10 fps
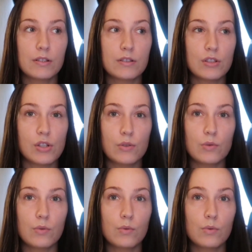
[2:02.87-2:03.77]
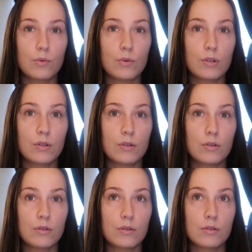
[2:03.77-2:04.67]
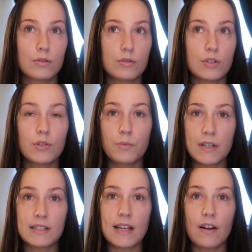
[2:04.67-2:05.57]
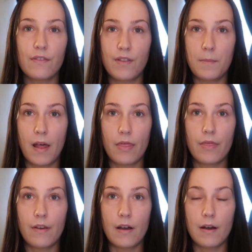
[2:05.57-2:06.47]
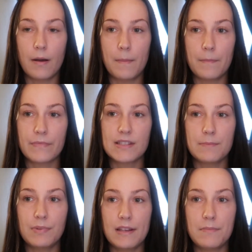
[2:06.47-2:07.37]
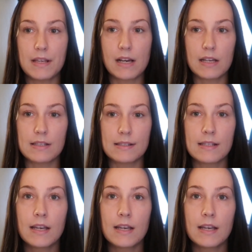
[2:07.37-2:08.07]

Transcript: two weeks out of the month, simply because